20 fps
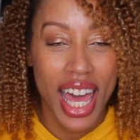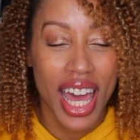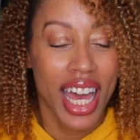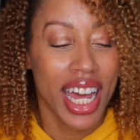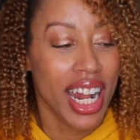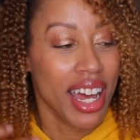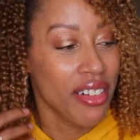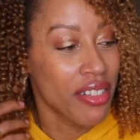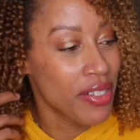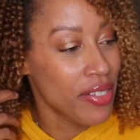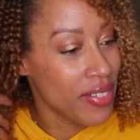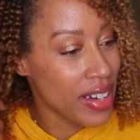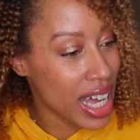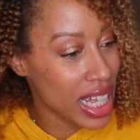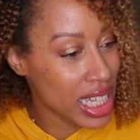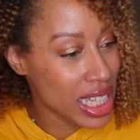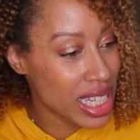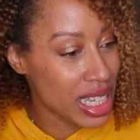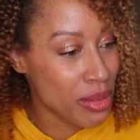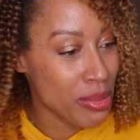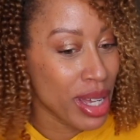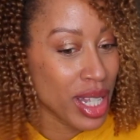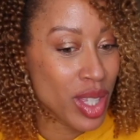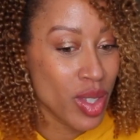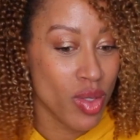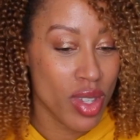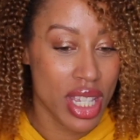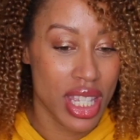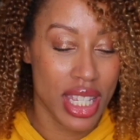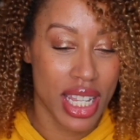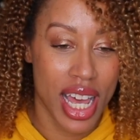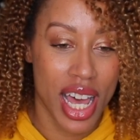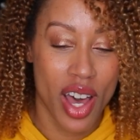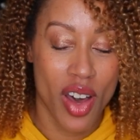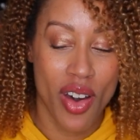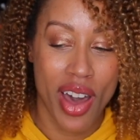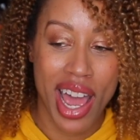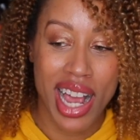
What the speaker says: and I finally took my twists out.